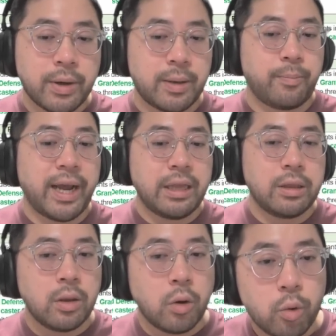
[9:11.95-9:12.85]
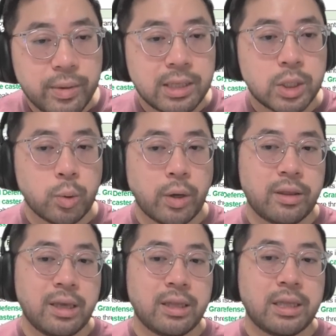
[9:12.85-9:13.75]
but by no means do I
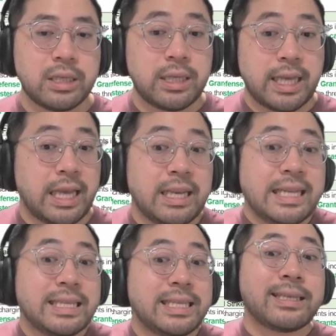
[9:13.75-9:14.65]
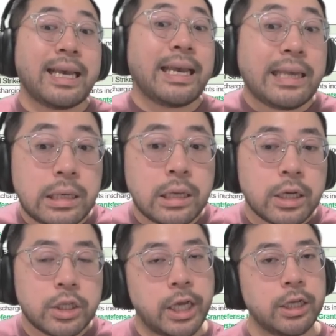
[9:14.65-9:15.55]
think this is like an insane
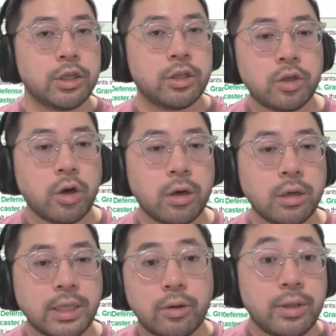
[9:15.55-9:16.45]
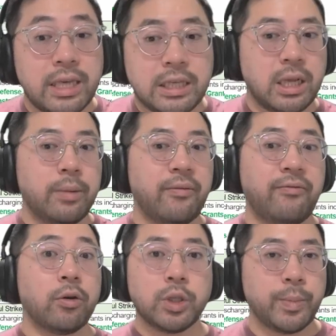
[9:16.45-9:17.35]
change to Charles. I don't think he's going to be
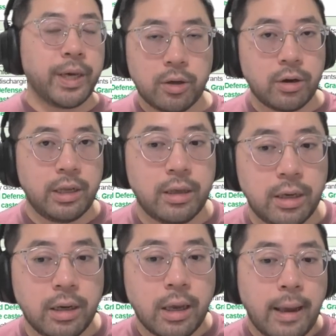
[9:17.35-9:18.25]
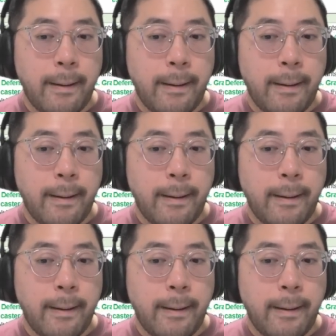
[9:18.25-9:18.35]
first pick or anything.